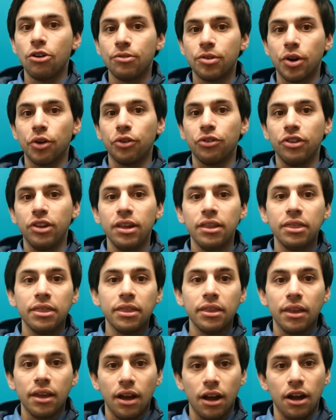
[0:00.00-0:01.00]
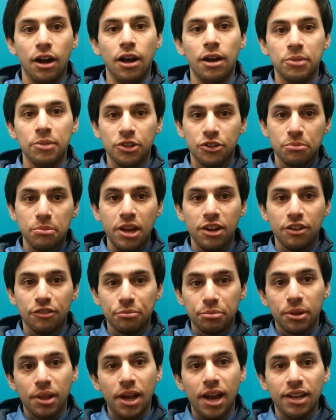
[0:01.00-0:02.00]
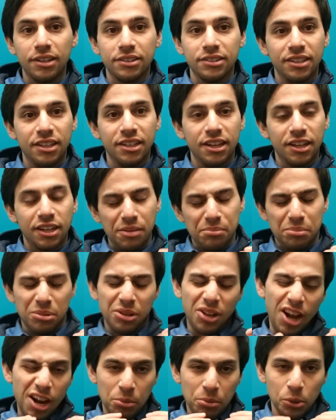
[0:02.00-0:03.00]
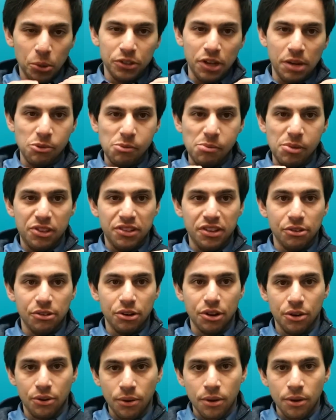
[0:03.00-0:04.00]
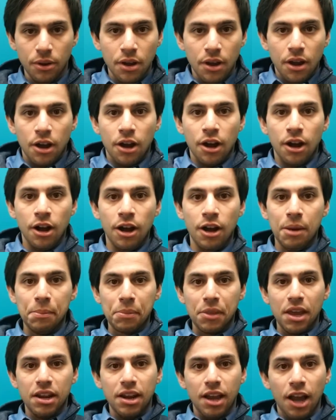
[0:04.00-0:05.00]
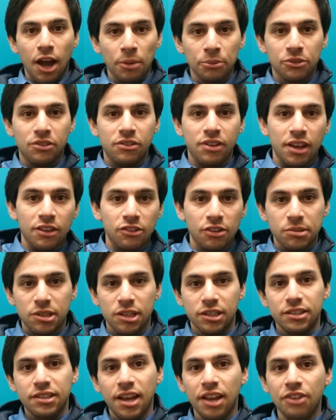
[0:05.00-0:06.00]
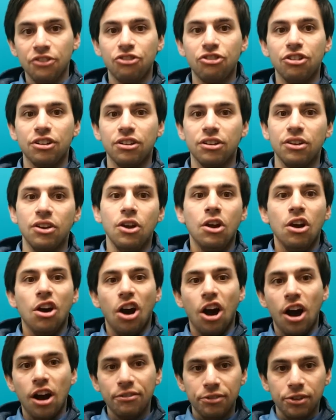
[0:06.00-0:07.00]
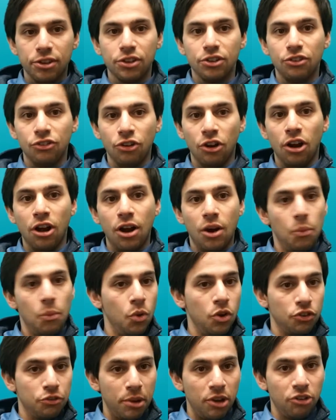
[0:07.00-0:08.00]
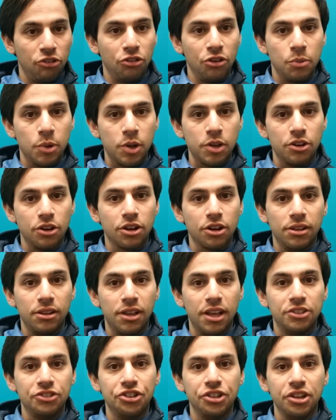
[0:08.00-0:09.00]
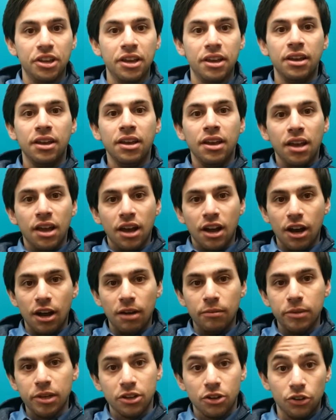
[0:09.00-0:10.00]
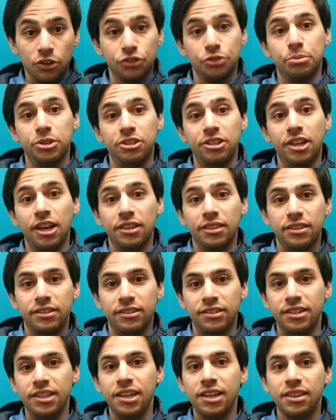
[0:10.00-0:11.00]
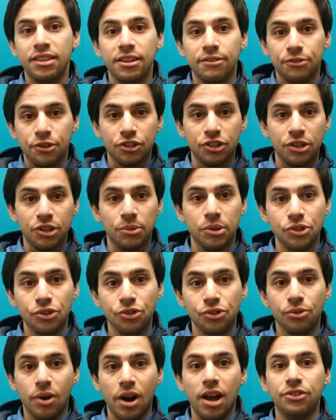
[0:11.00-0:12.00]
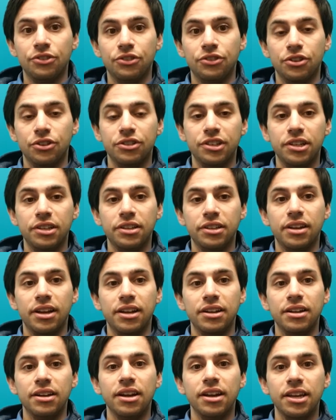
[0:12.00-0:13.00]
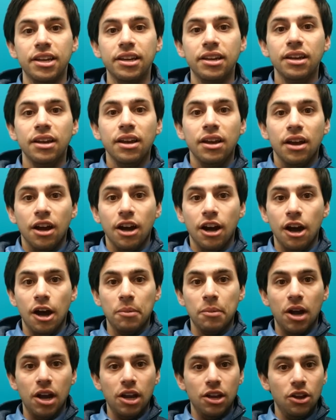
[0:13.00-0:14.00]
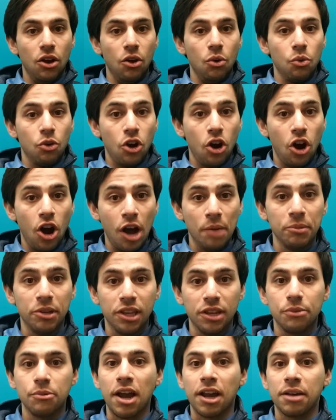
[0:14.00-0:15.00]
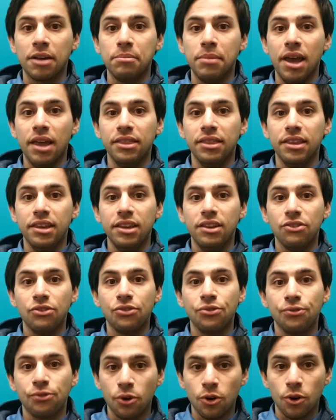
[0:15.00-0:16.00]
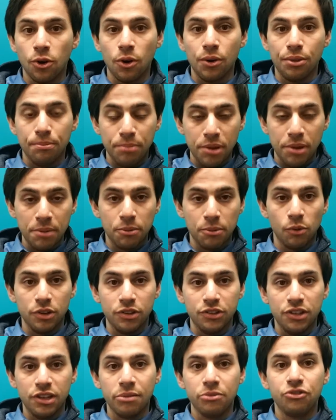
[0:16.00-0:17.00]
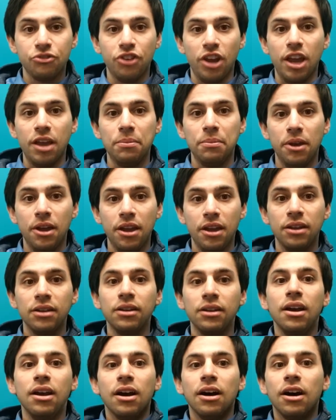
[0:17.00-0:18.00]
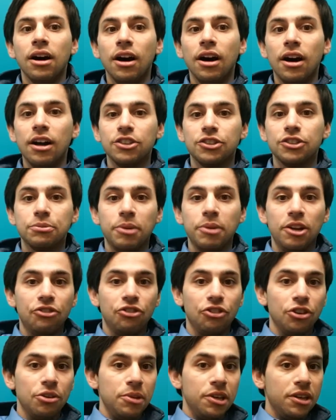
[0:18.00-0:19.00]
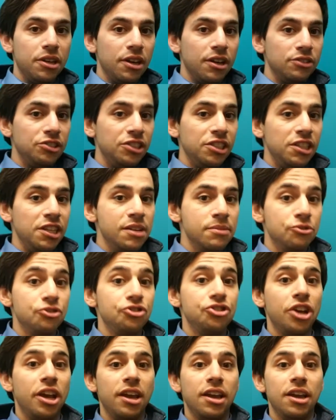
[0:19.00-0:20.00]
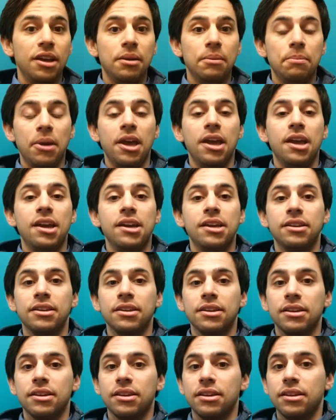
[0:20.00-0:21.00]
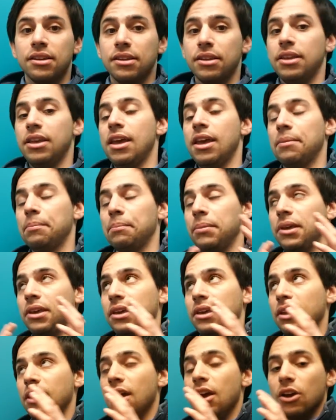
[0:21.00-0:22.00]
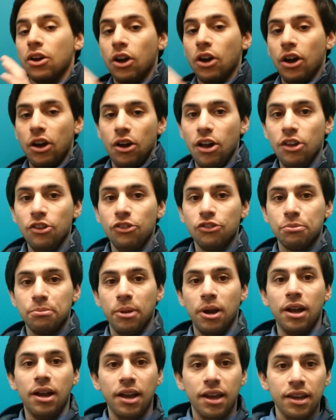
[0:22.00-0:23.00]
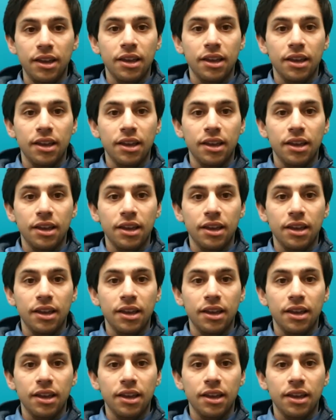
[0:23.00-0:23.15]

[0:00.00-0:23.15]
your teeth. It's made of plastic, a pliable type of material, and it helps to take some of the tension off of the jaw, especially when you're clenching it. It can also protect the teeth if you're someone who grinds your teeth at night. I commonly recommend these for people with TMJ pain, especially because TMJ pain can be caused by